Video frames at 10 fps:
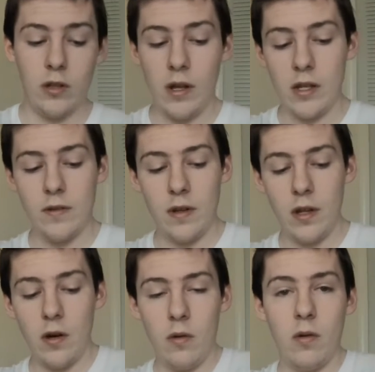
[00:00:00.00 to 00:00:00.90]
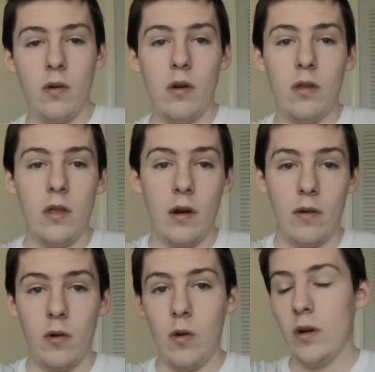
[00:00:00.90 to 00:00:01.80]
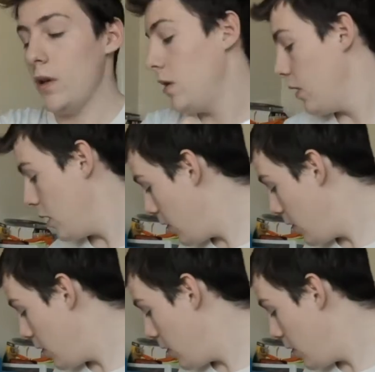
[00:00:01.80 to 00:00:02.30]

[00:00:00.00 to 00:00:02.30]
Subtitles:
it in the last video that I recorded,